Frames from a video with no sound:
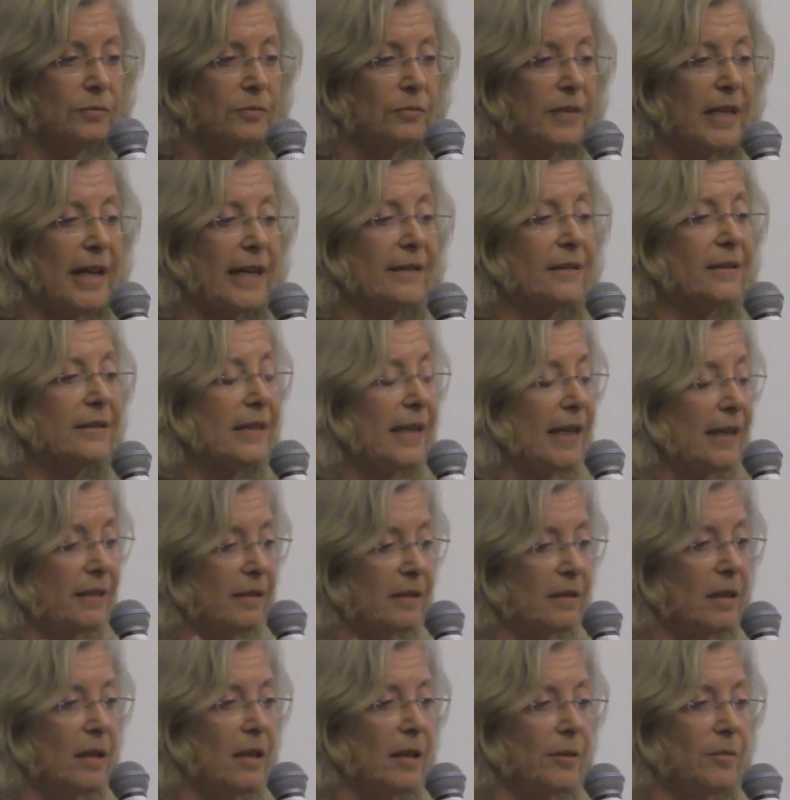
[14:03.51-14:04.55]
That takes
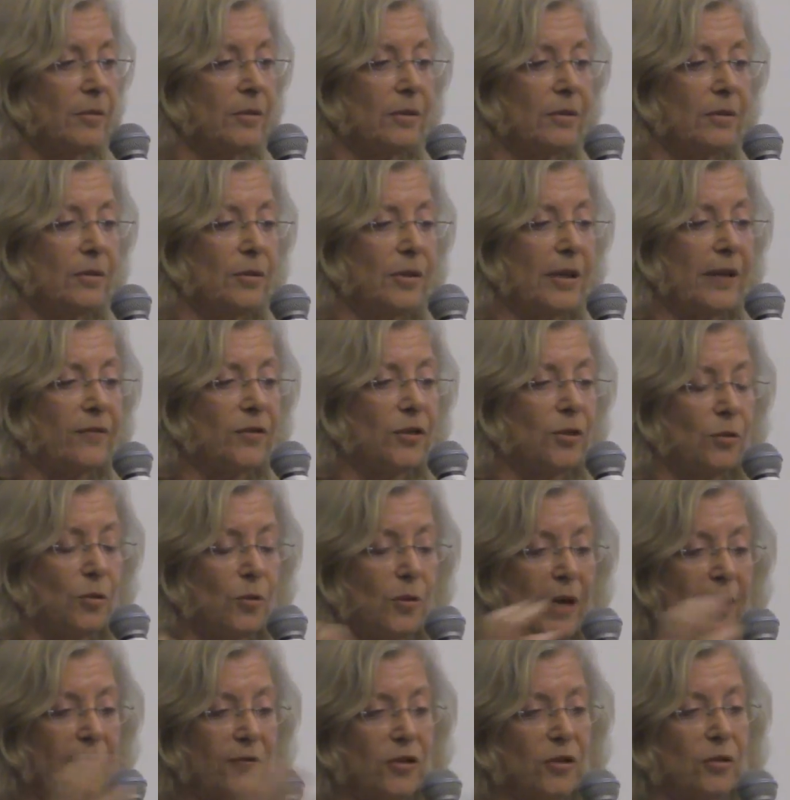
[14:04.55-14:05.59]
time. You have to, you
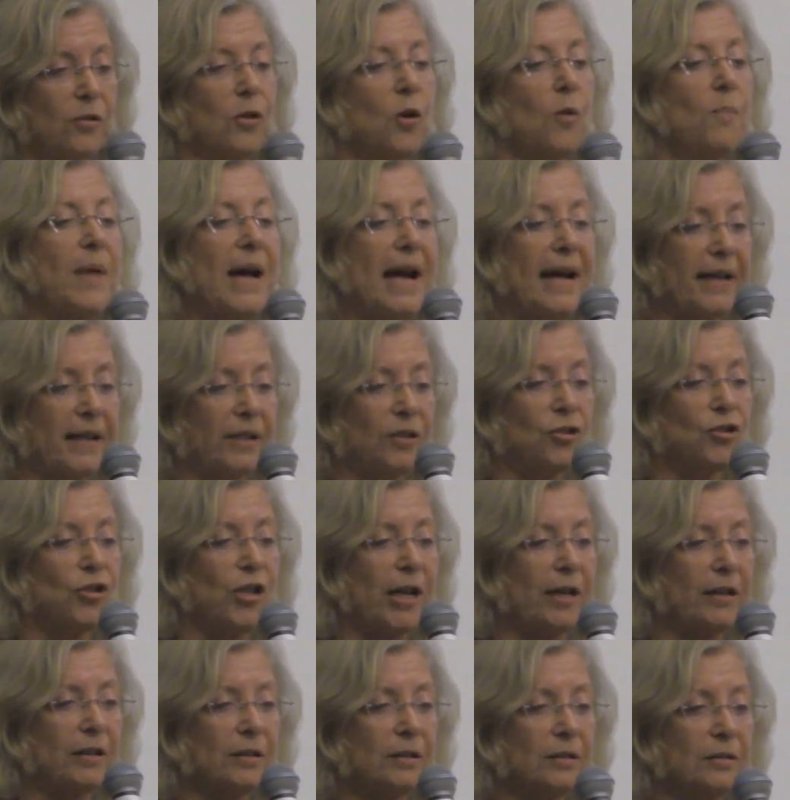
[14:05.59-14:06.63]
have to go back and
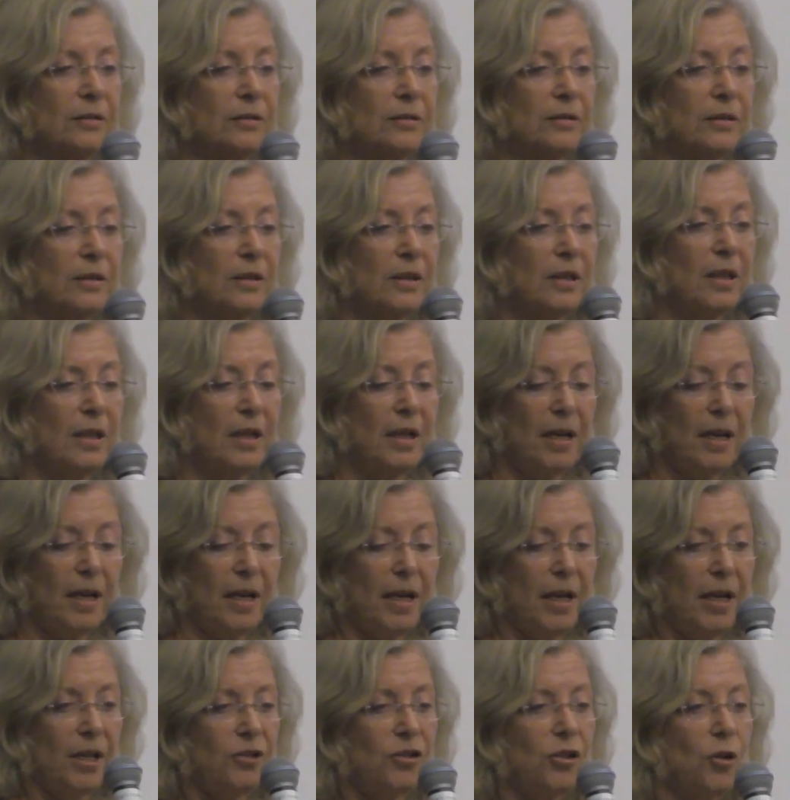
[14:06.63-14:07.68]
check.
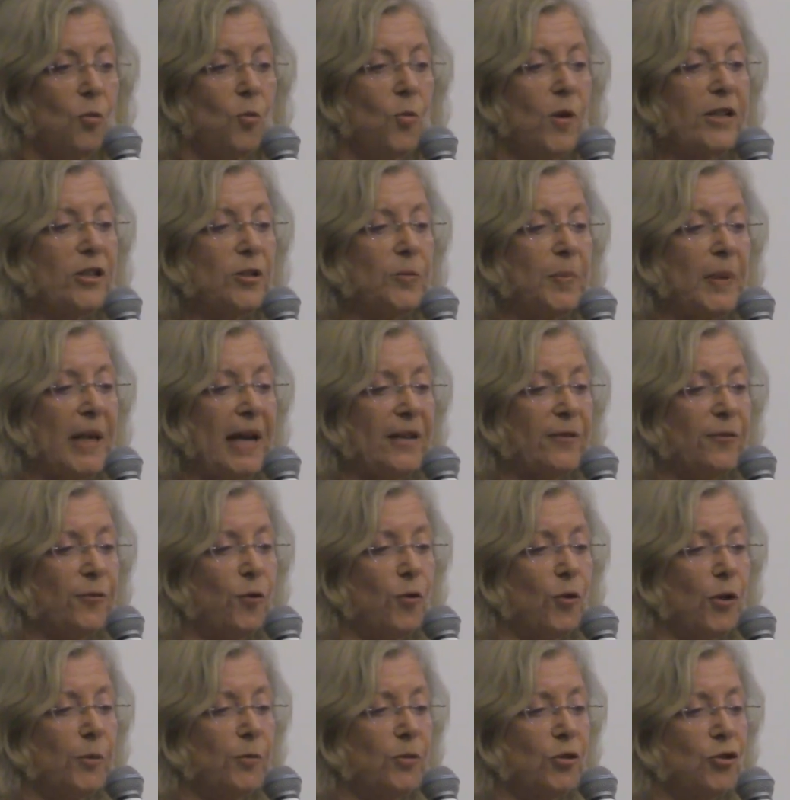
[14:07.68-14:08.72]
So which
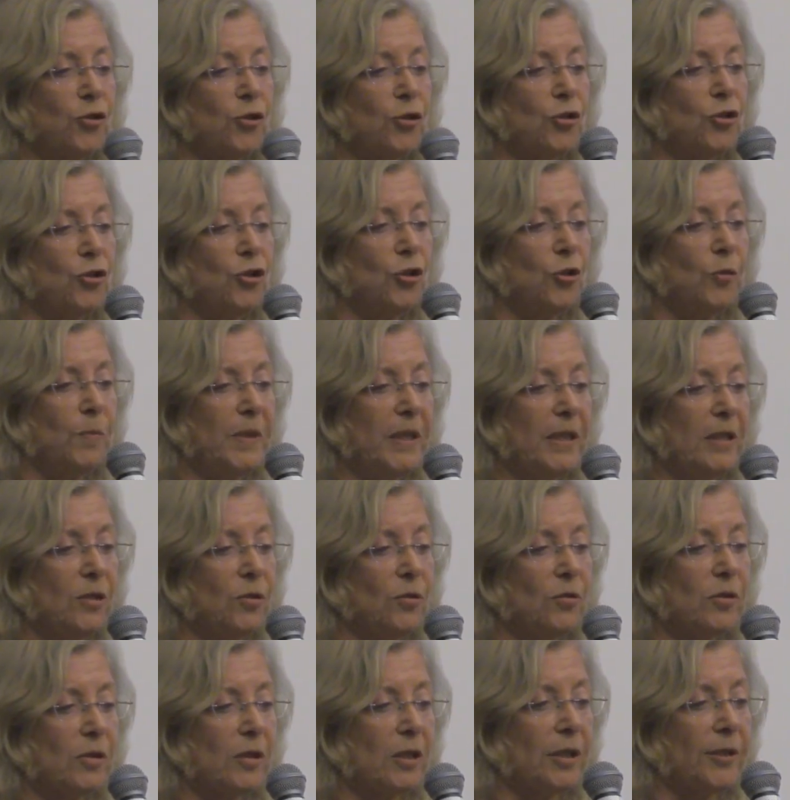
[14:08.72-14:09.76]
platforms should you be
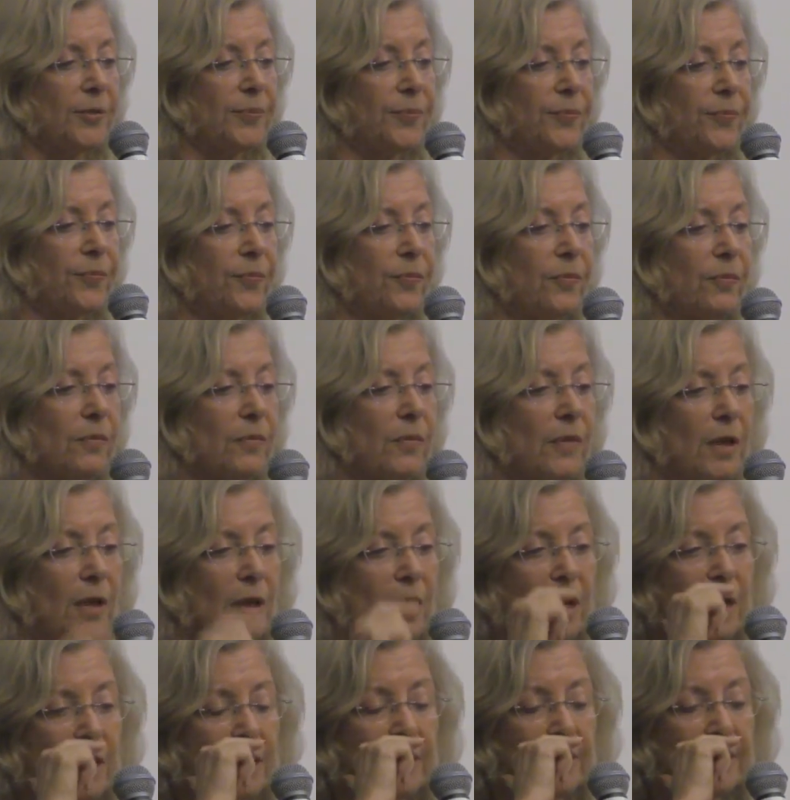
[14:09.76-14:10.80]
using?
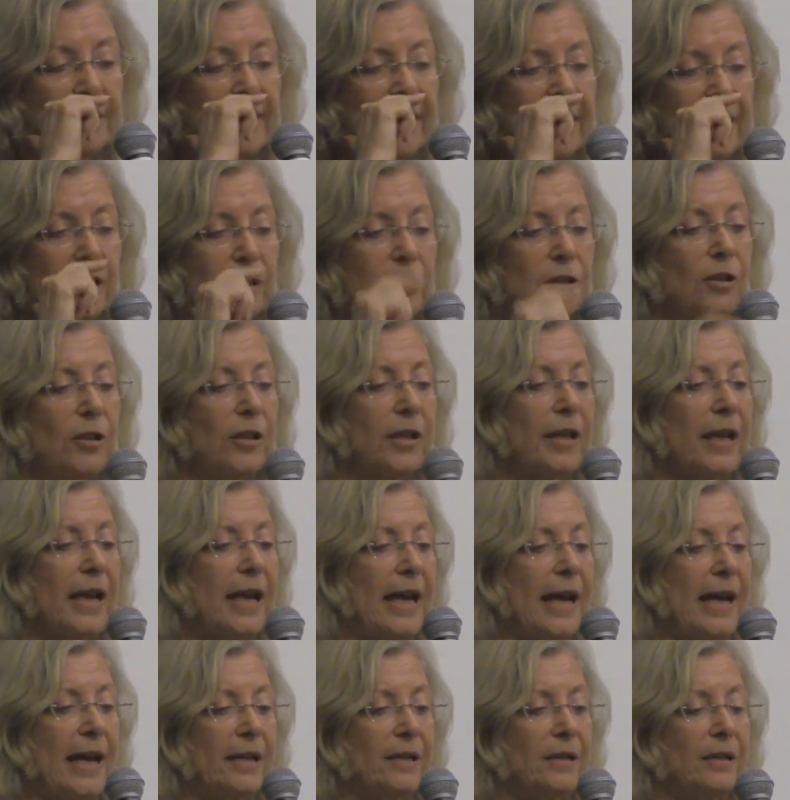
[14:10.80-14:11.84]
You take a look
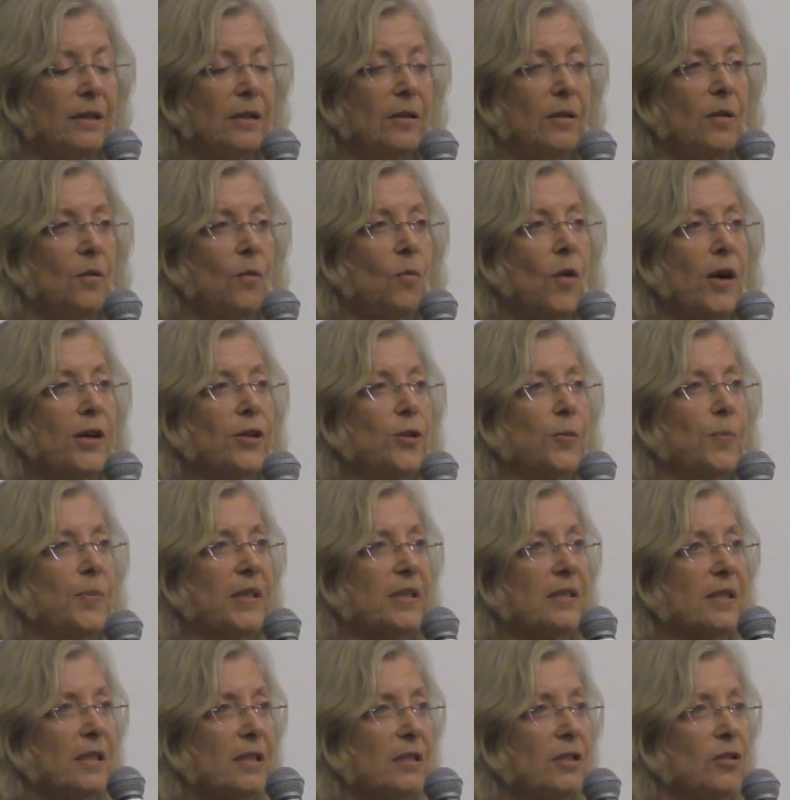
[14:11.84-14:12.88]
at what your
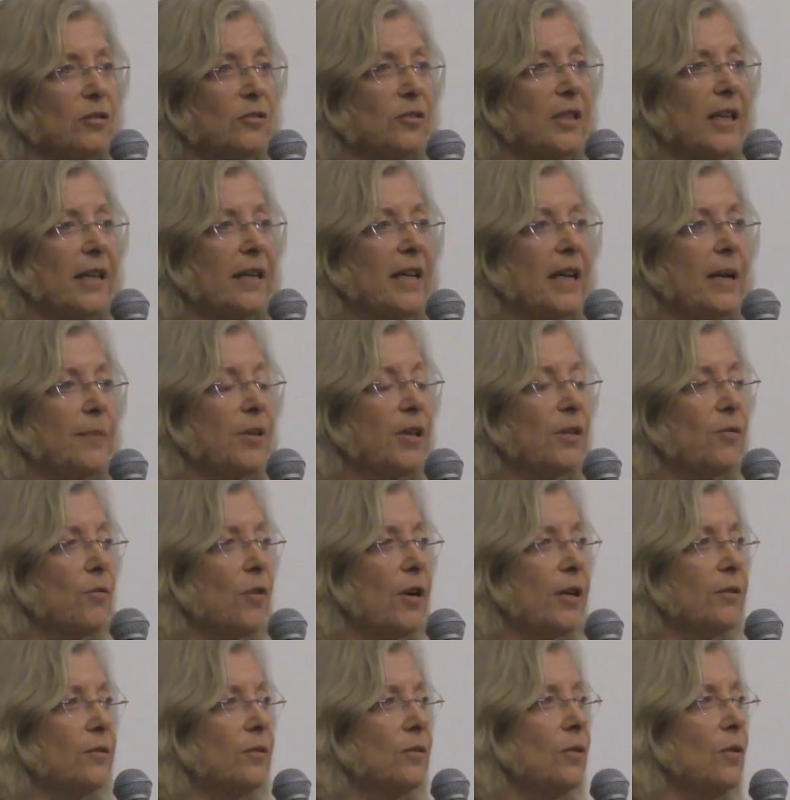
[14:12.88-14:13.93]
business looks like, and I'm going to
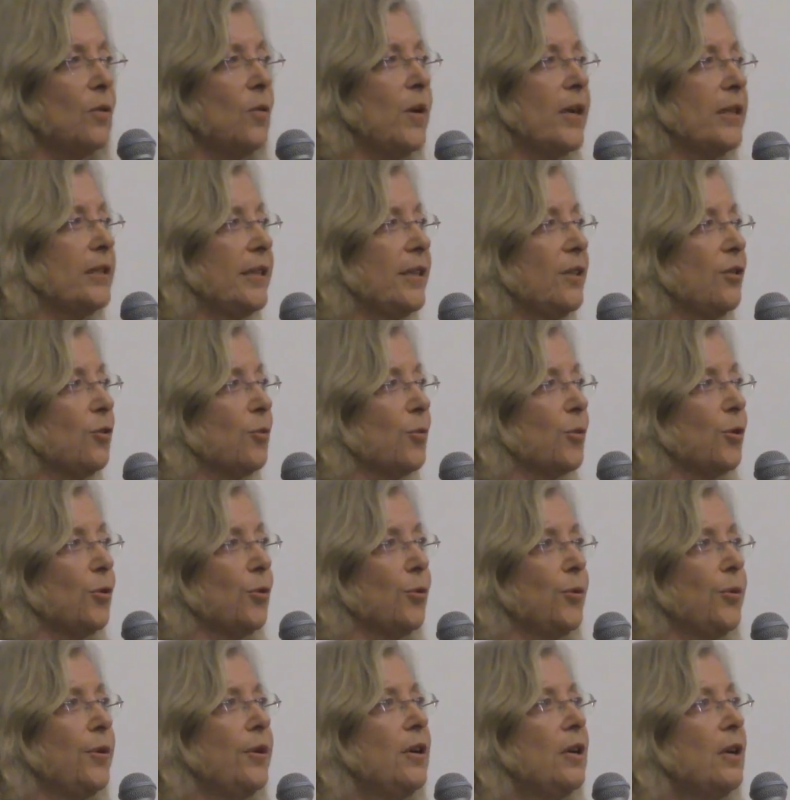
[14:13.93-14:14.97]
run quickly
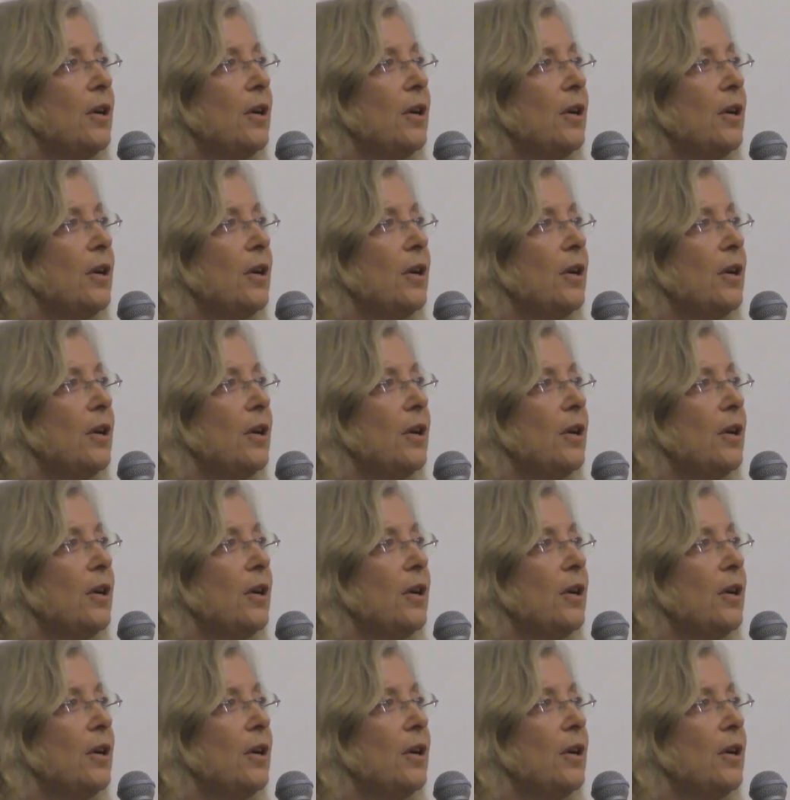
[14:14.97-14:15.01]
through